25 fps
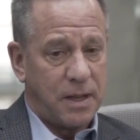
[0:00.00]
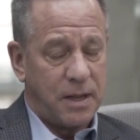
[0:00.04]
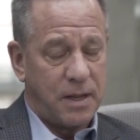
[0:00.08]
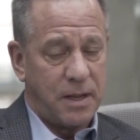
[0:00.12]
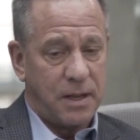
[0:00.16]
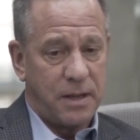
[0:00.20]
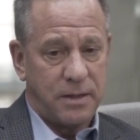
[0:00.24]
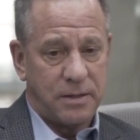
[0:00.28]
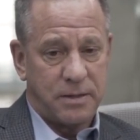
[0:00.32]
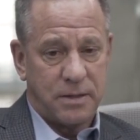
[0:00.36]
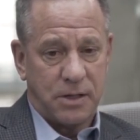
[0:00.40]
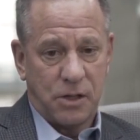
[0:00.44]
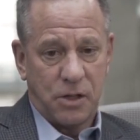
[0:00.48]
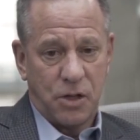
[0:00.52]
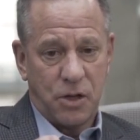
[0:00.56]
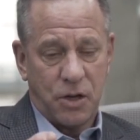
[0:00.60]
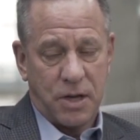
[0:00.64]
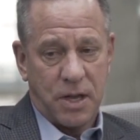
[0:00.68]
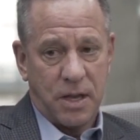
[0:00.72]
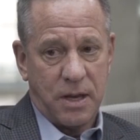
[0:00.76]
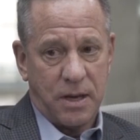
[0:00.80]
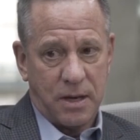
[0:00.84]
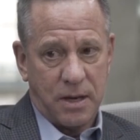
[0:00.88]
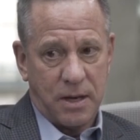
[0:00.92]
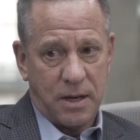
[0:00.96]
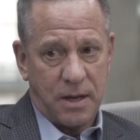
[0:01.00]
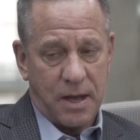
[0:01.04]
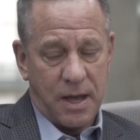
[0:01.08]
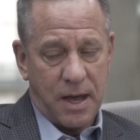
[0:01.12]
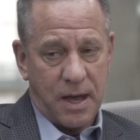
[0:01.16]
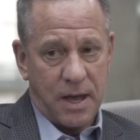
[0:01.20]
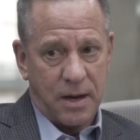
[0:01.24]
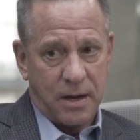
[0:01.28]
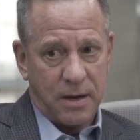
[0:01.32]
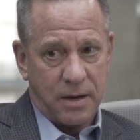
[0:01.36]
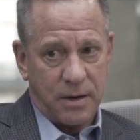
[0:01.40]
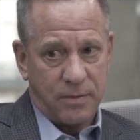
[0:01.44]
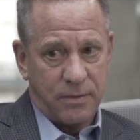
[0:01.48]
is looking
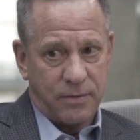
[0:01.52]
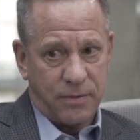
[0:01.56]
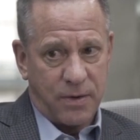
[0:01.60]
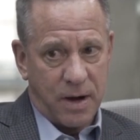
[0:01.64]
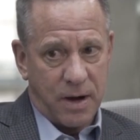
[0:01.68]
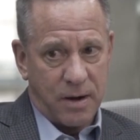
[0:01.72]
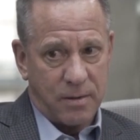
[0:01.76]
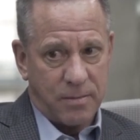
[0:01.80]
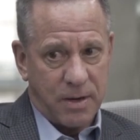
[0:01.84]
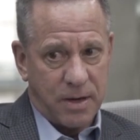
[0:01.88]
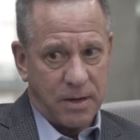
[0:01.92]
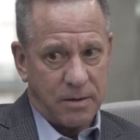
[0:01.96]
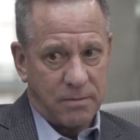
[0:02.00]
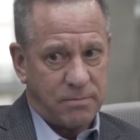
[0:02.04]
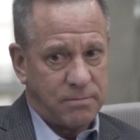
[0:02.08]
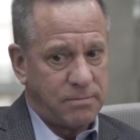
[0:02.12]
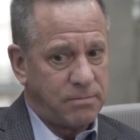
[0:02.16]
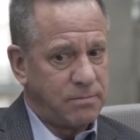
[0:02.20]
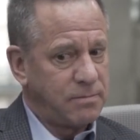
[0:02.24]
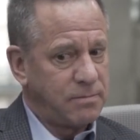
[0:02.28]
at an environment.